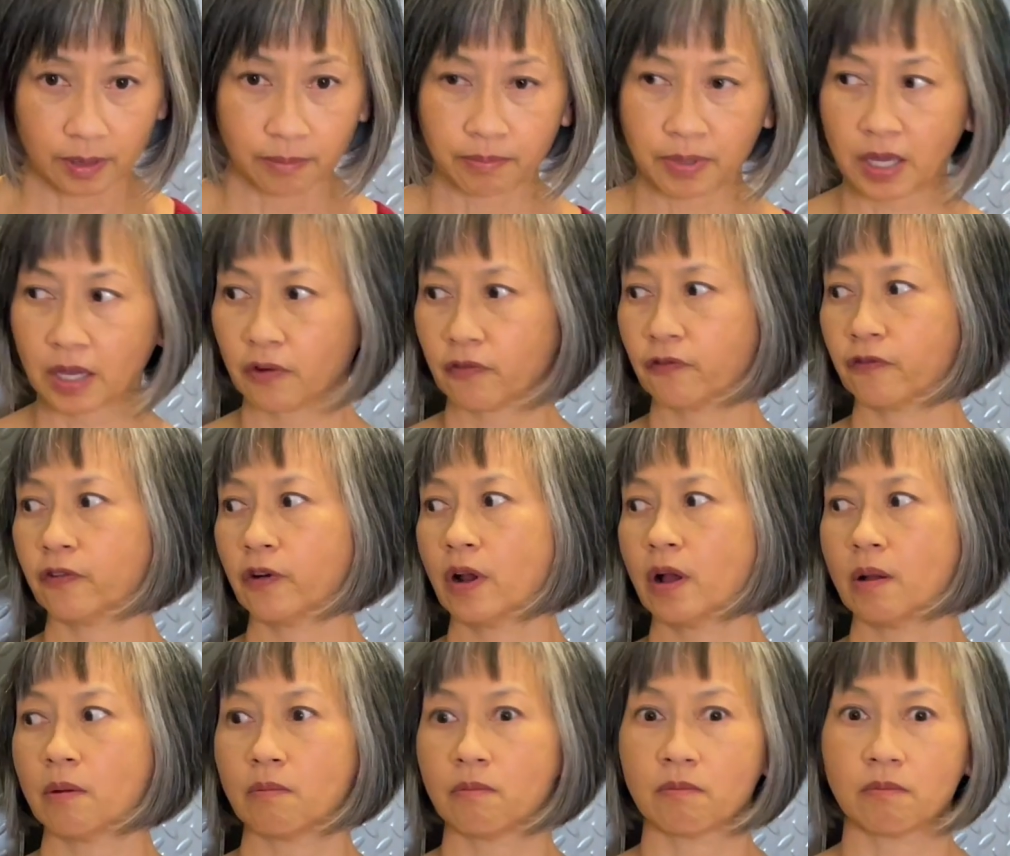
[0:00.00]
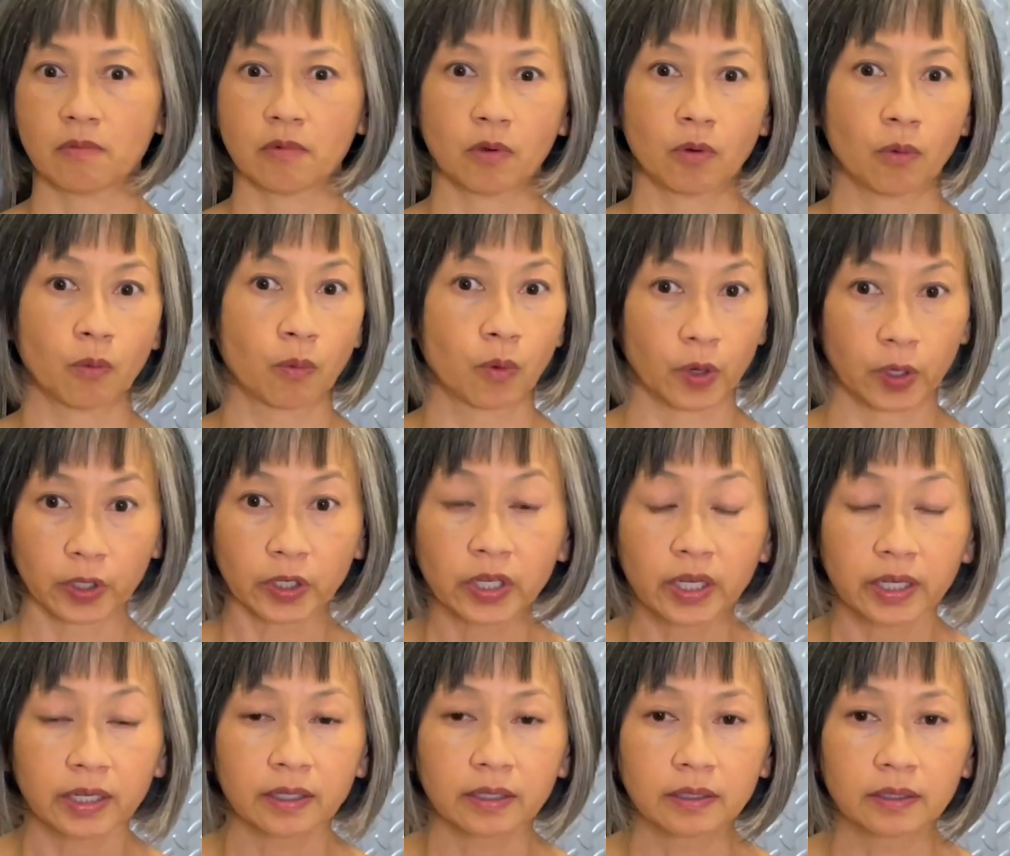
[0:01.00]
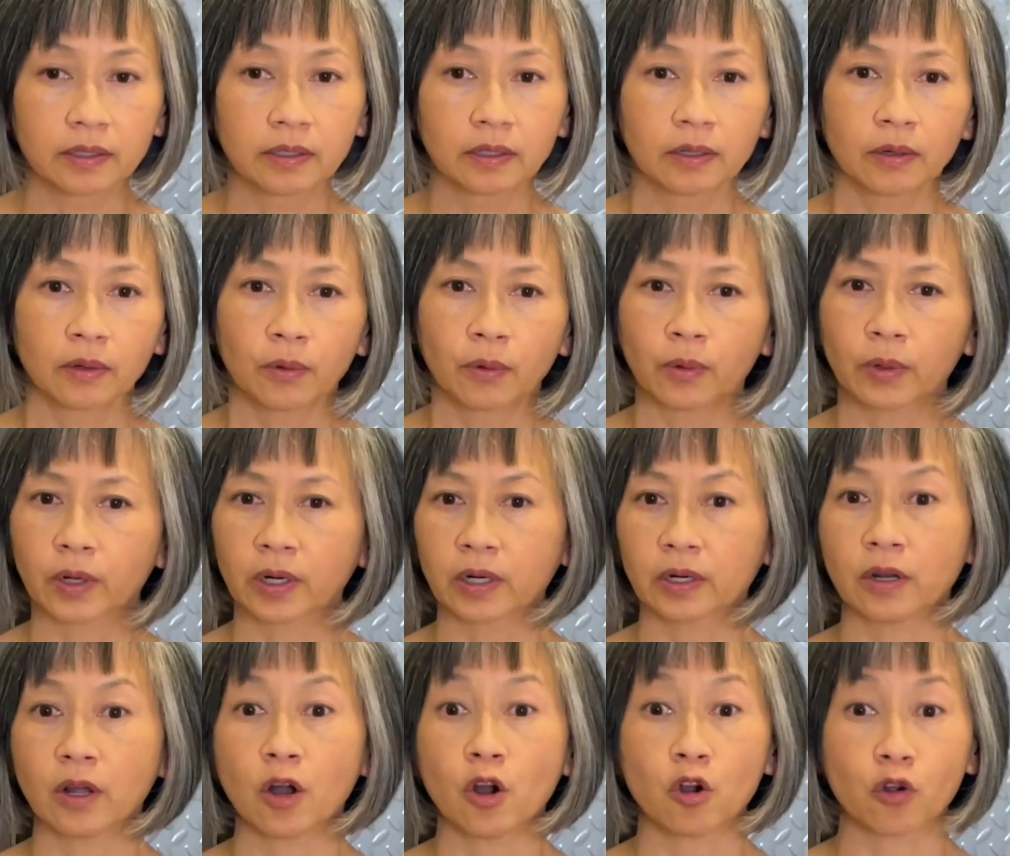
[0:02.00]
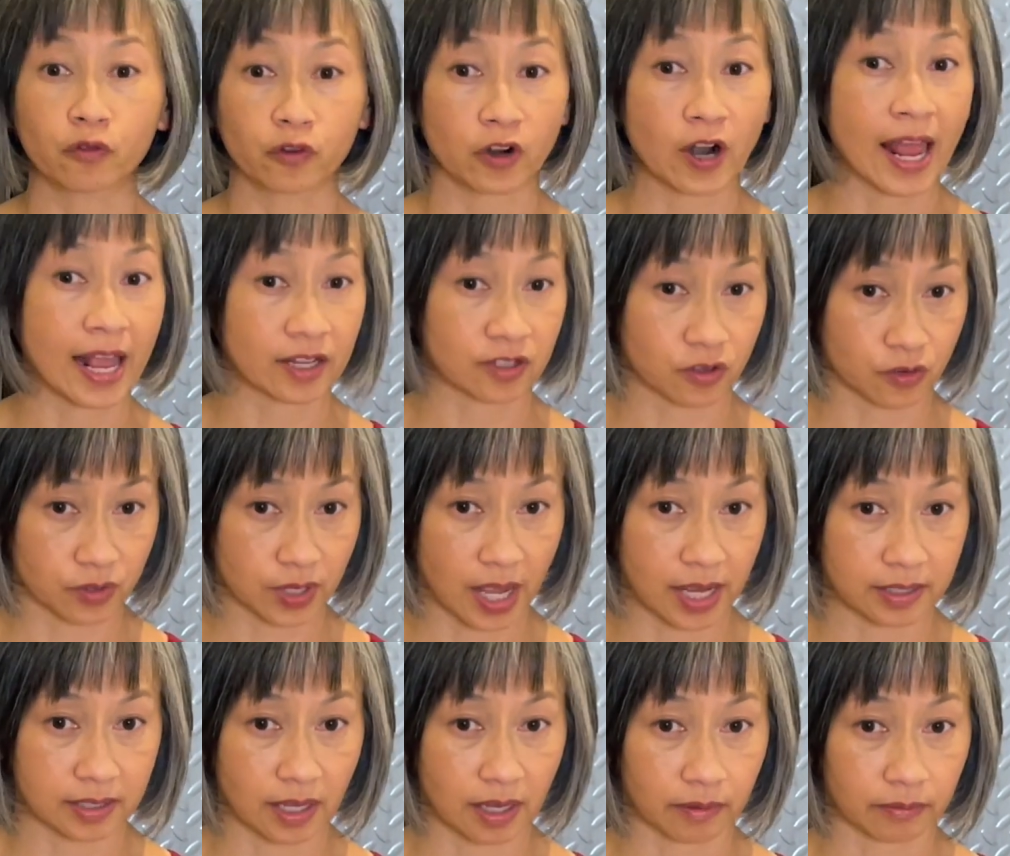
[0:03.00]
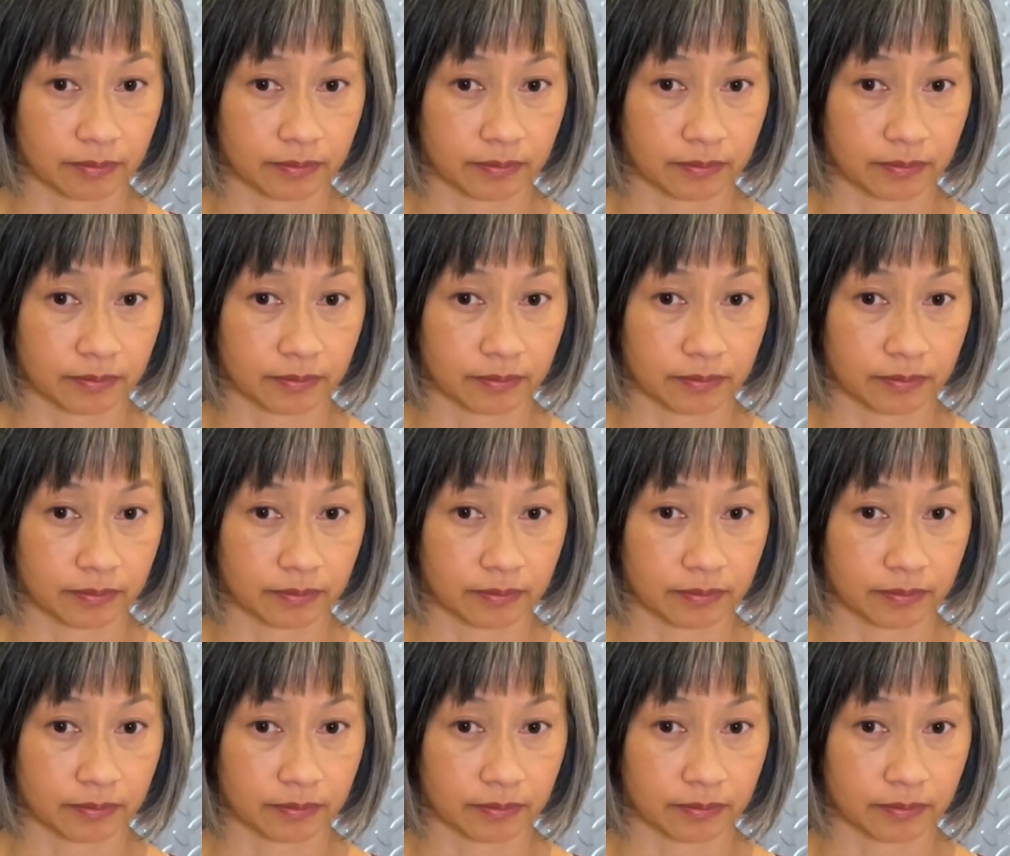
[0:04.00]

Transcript: be it from work or over-exercising.